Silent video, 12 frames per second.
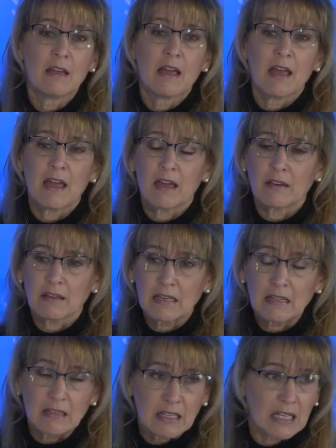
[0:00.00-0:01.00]
and
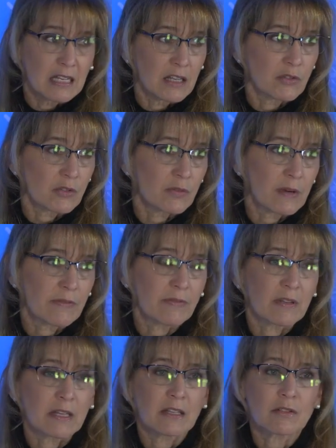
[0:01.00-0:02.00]
can lean in
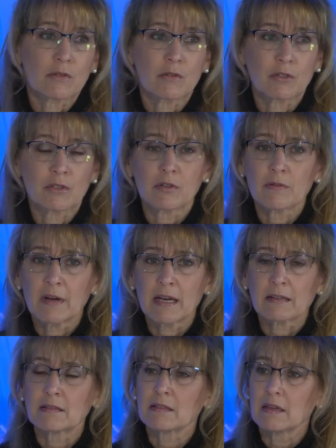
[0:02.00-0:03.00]
swiftly to course
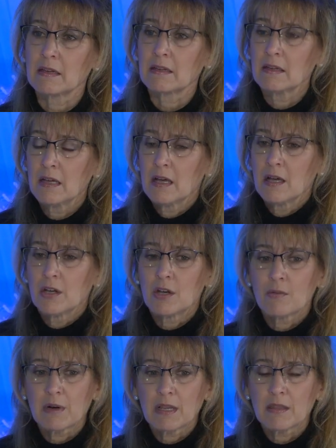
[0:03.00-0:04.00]
correct. And you
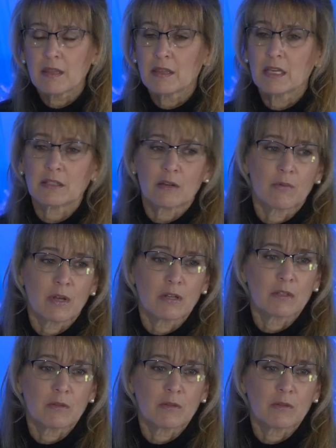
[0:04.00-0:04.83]
know, one of the things I wanted to